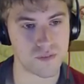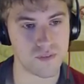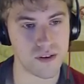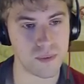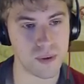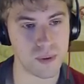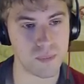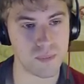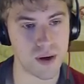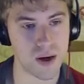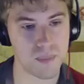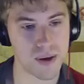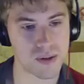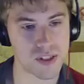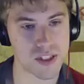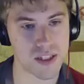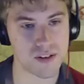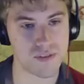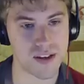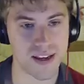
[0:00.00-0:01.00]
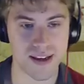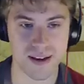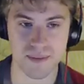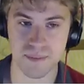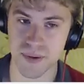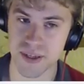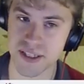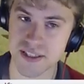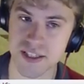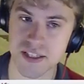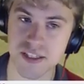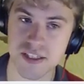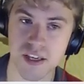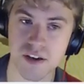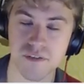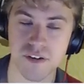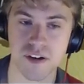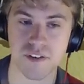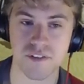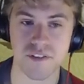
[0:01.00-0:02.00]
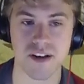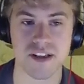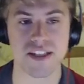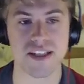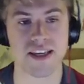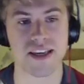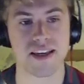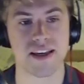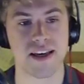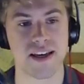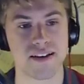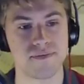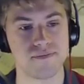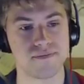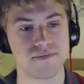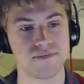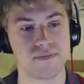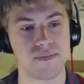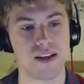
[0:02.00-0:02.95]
think we might be able to live a hit, but he does go for another SD here.